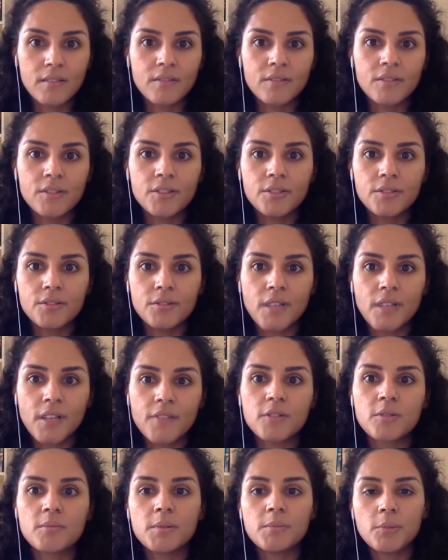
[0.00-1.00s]
you
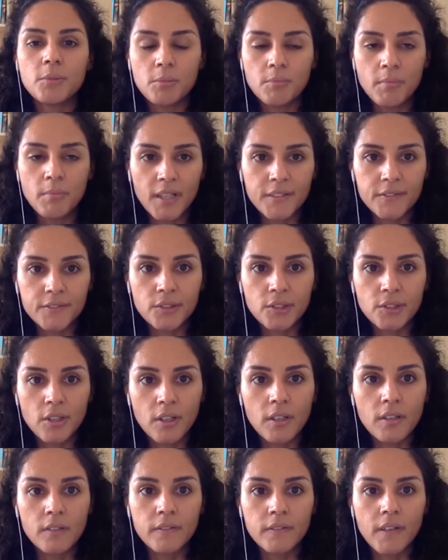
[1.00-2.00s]
have to be more mindful
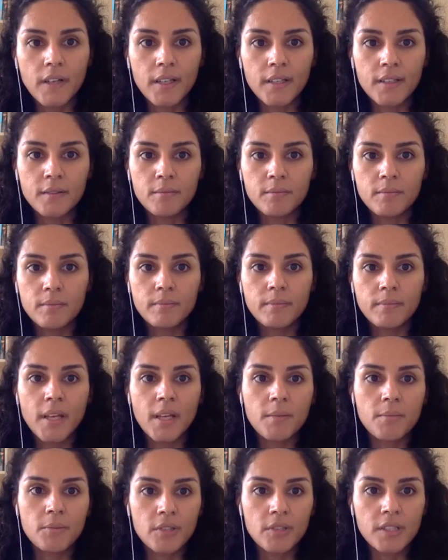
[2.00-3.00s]
of and
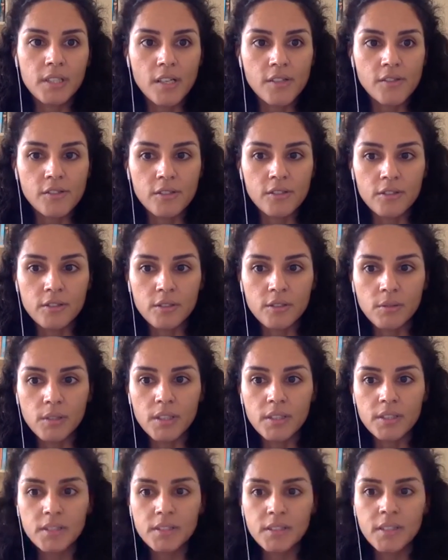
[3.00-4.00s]
pay more attention
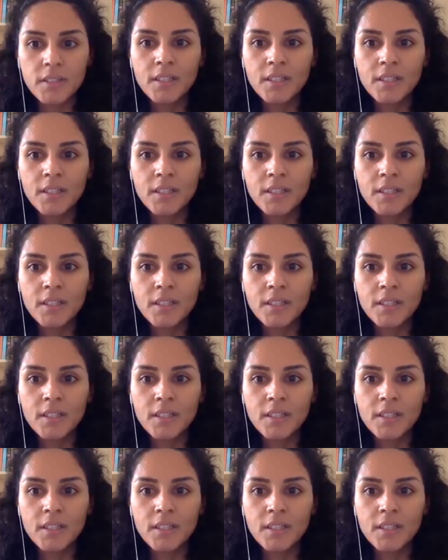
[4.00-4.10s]
towards.